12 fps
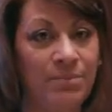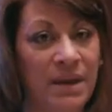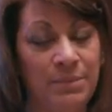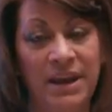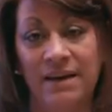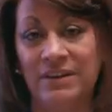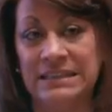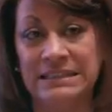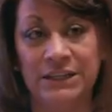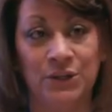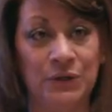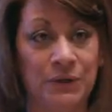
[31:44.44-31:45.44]
maybe having
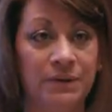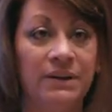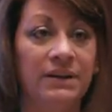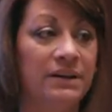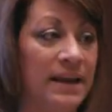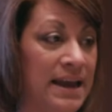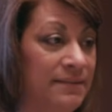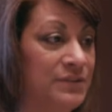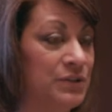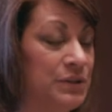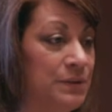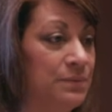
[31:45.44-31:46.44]
dinner
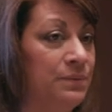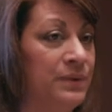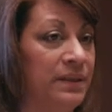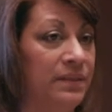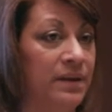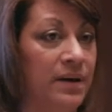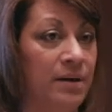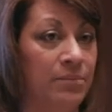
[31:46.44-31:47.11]
after with